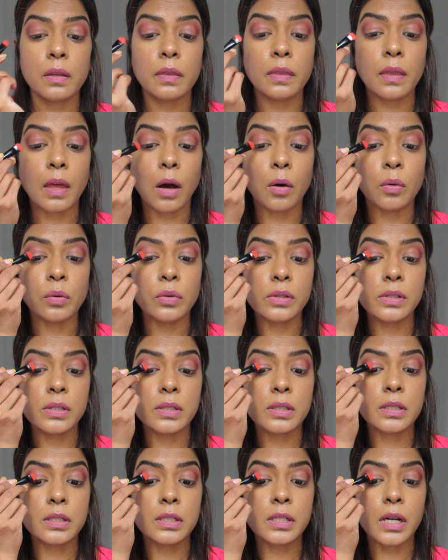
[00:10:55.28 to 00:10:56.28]
Now
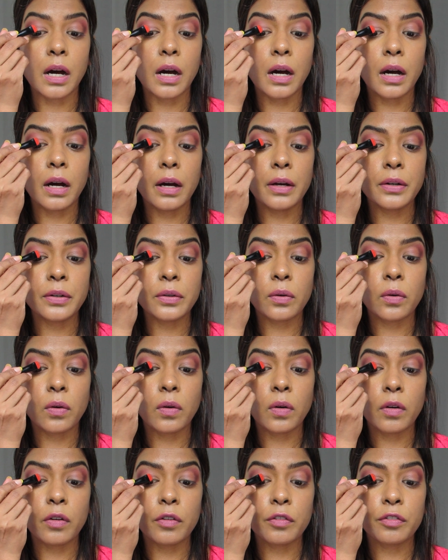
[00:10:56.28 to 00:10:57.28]
start
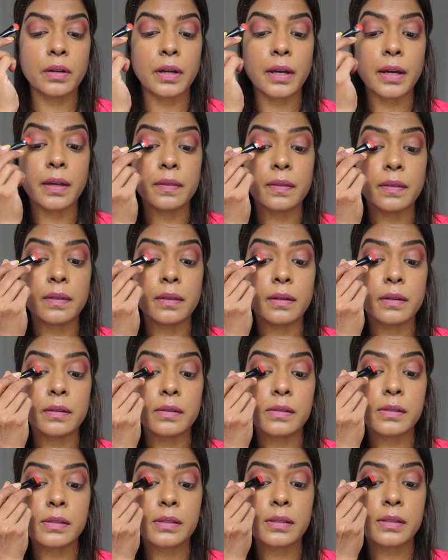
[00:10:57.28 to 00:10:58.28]
off at
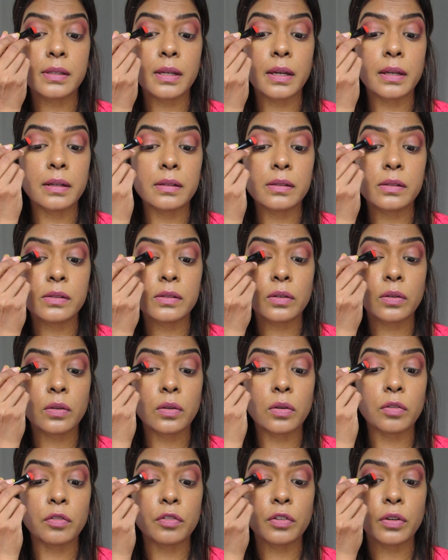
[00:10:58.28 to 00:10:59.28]
the
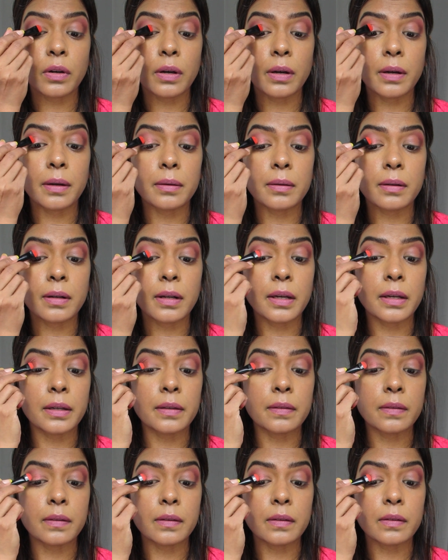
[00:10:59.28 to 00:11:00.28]
center of your eye
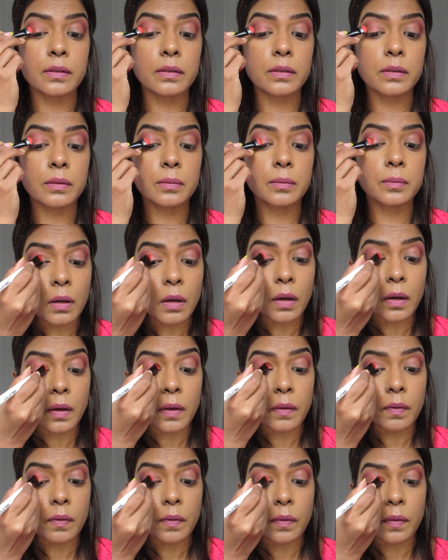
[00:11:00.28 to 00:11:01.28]
like this, and